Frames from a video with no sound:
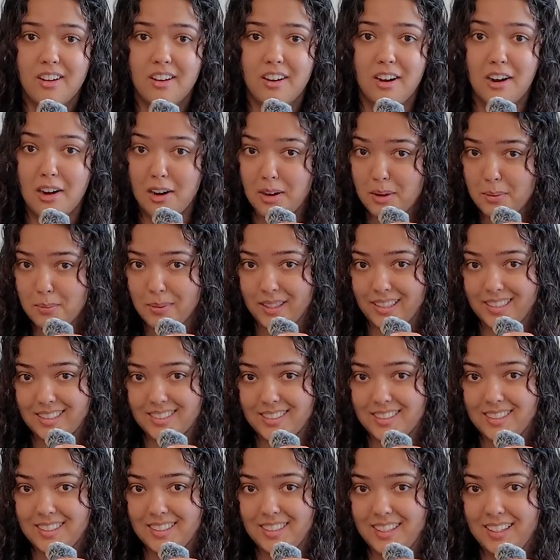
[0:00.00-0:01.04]

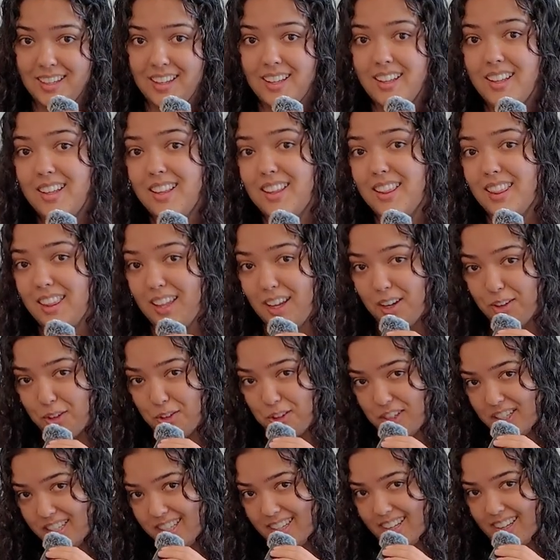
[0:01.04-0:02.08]
hobbies like
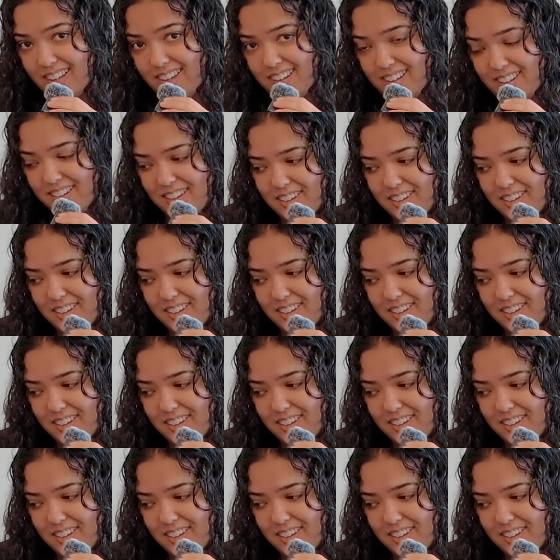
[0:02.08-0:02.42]
reading.